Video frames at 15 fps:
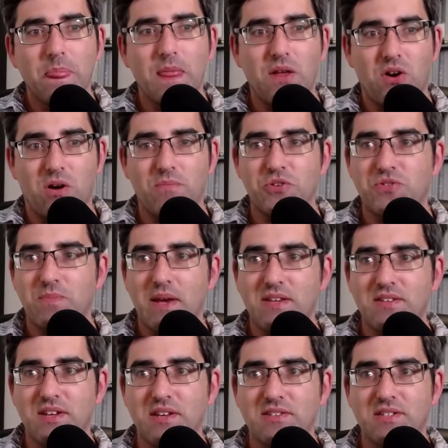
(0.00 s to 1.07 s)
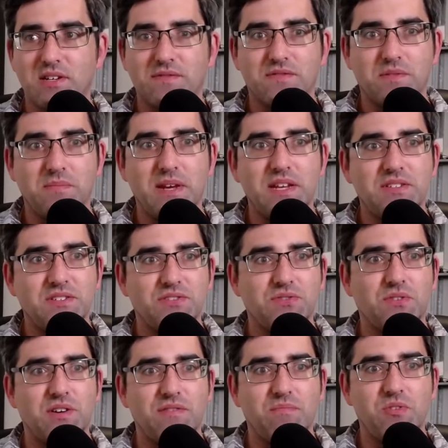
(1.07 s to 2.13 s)
it almost makes it easier for me to
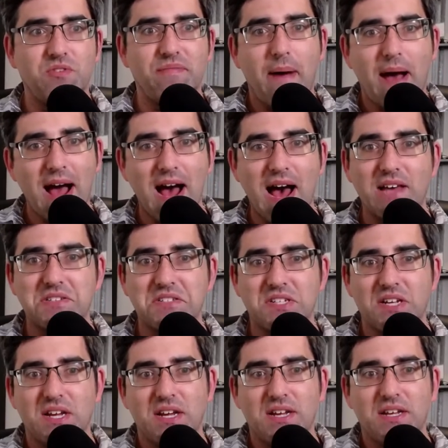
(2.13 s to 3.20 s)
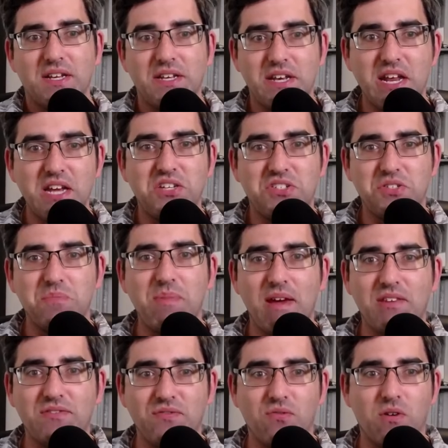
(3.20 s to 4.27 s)
sort of move past nation
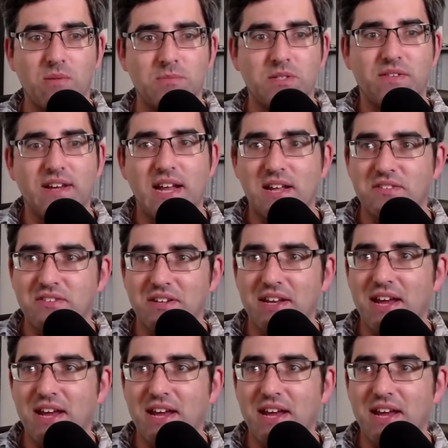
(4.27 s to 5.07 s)
based forms of identity.